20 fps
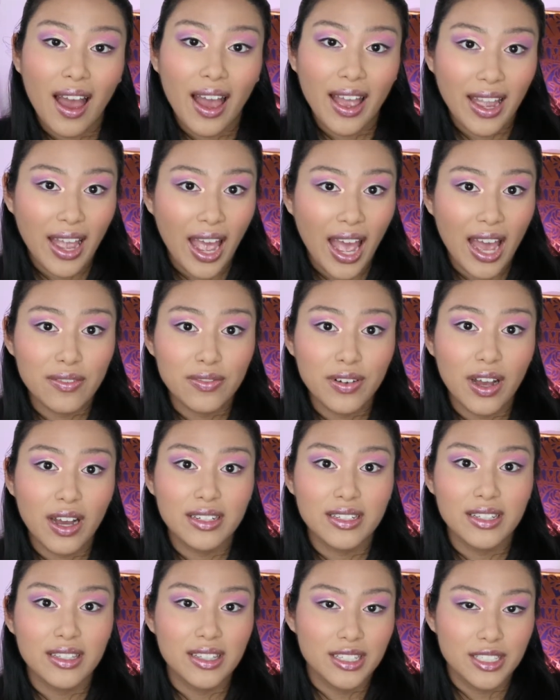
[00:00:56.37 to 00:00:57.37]
I have
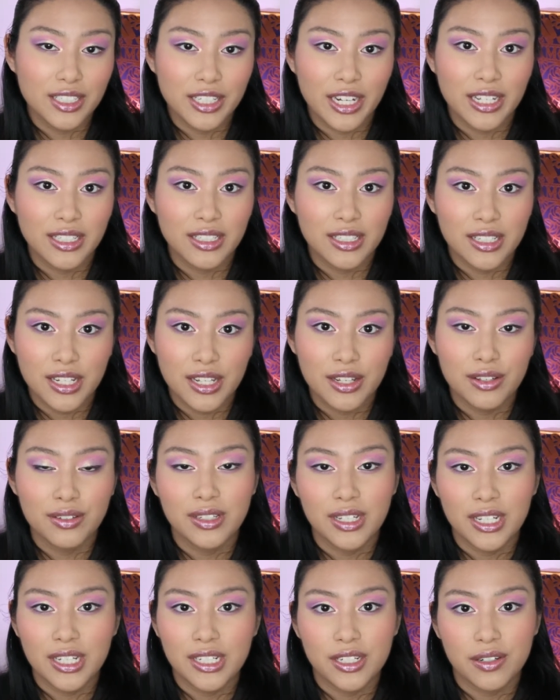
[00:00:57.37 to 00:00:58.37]
gotten the chance to
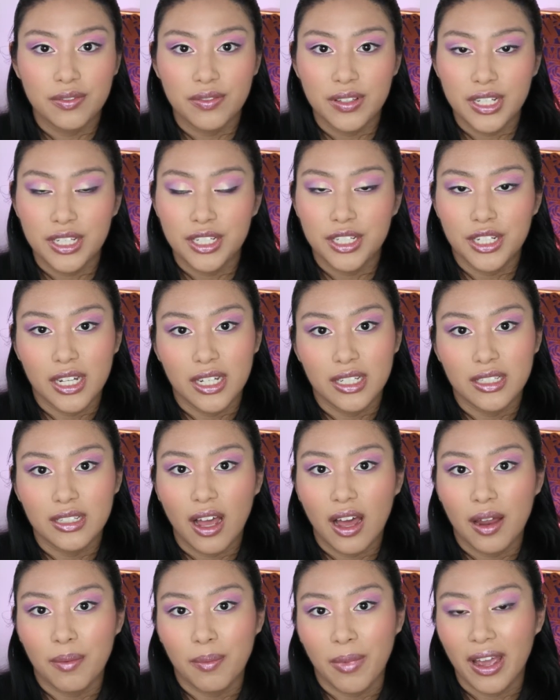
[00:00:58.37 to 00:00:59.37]
use each of these shades
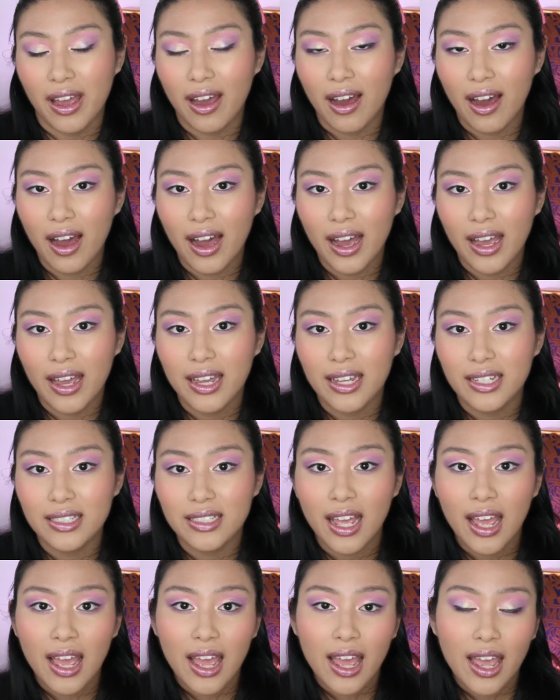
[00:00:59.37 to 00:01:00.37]
on my
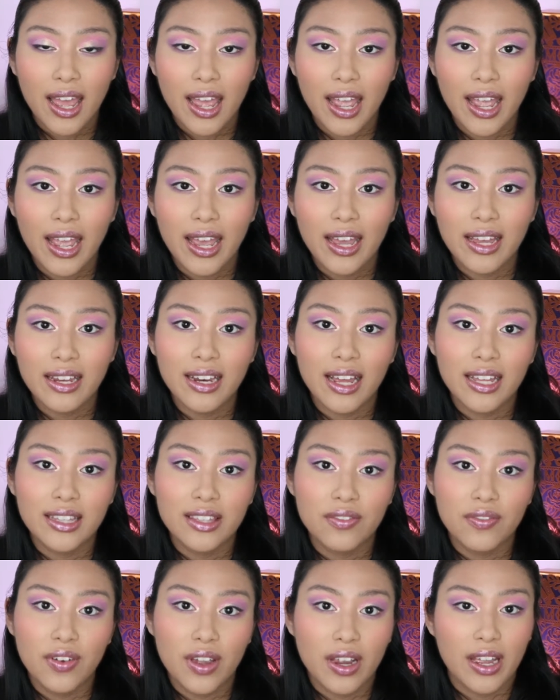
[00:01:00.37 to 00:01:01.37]
eyes and
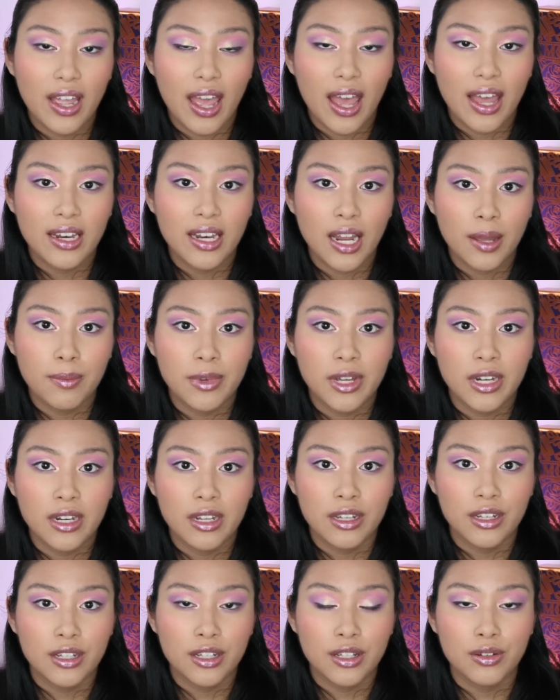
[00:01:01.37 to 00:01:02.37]
at the very end, I'm
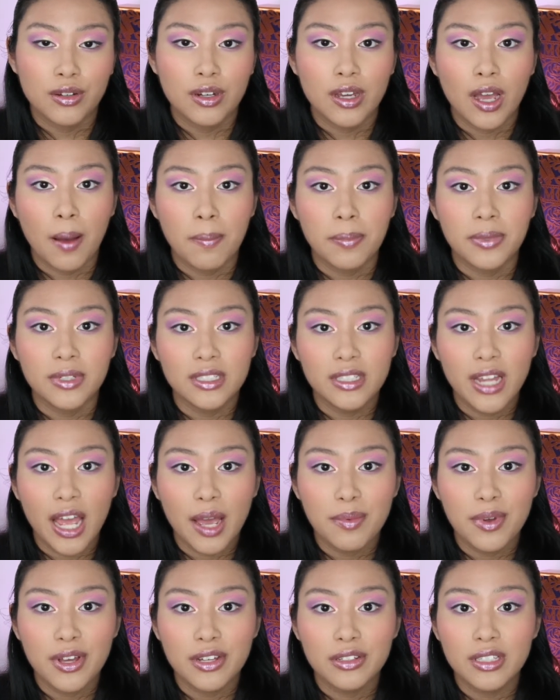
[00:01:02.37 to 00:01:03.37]
gonna include a couple
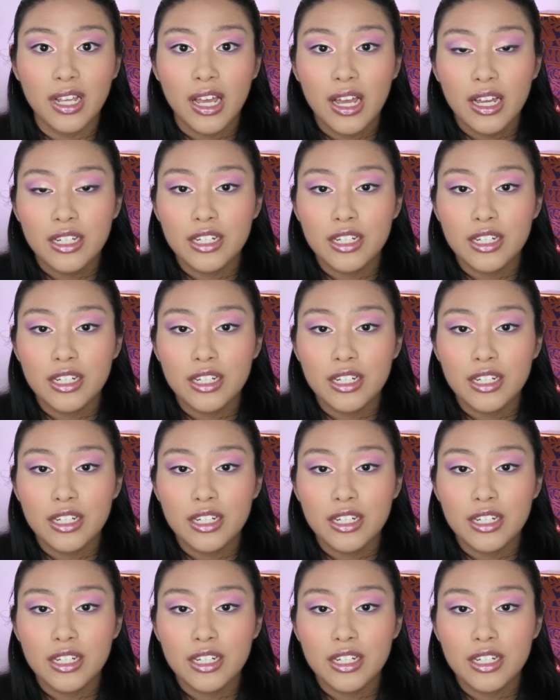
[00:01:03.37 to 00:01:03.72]
demos